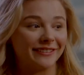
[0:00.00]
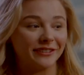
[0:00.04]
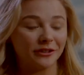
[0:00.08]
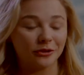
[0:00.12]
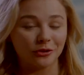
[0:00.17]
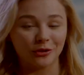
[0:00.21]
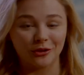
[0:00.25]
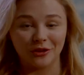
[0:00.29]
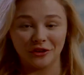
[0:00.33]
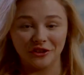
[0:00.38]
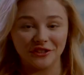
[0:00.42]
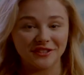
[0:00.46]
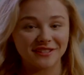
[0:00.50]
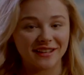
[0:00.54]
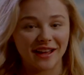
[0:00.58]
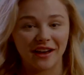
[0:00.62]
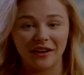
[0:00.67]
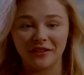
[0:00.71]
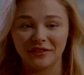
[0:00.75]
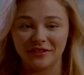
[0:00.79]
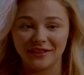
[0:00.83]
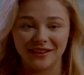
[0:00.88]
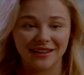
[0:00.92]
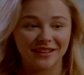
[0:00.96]
little Girl
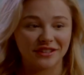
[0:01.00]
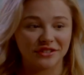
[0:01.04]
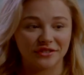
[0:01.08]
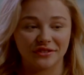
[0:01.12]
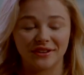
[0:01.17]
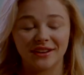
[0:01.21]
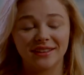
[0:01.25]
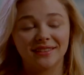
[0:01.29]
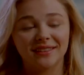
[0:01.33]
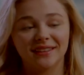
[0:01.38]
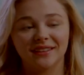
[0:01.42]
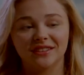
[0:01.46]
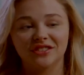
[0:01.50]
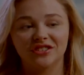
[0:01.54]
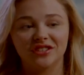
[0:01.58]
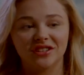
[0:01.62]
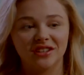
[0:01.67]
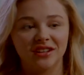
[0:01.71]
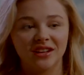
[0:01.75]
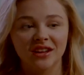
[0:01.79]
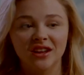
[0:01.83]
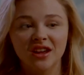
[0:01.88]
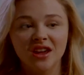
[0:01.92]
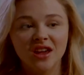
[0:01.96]
Scout things or anything.
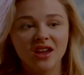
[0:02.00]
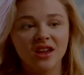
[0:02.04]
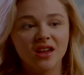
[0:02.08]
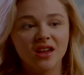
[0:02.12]
She's